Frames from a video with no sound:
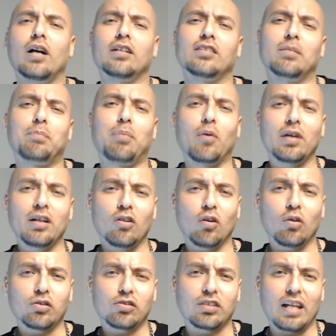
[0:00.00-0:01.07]
supporting
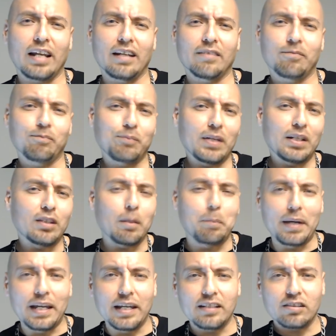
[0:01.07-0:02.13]
notes, like in the
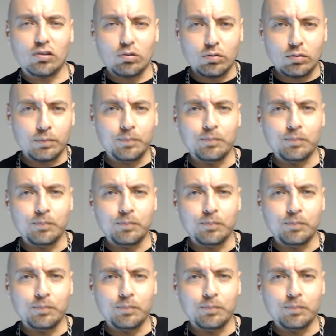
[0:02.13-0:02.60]
base to